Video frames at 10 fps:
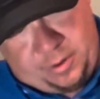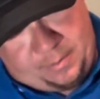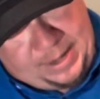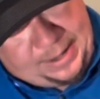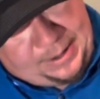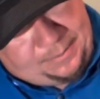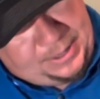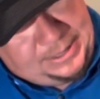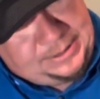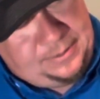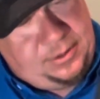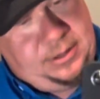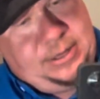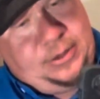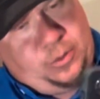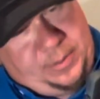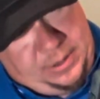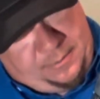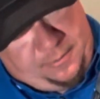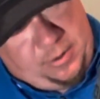the back. I'm guessing this would be
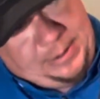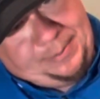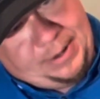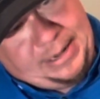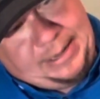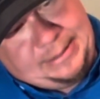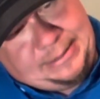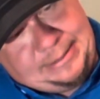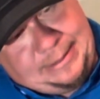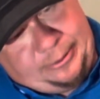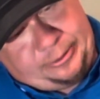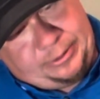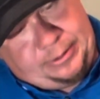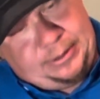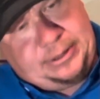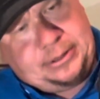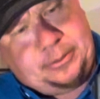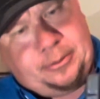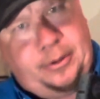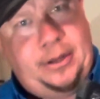the front, but I guess it also doesn't
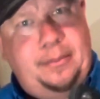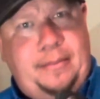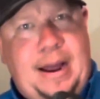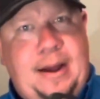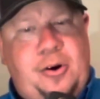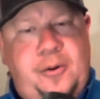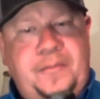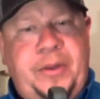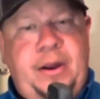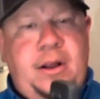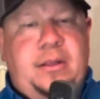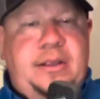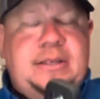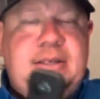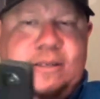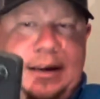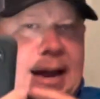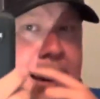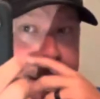really matter. This is the kind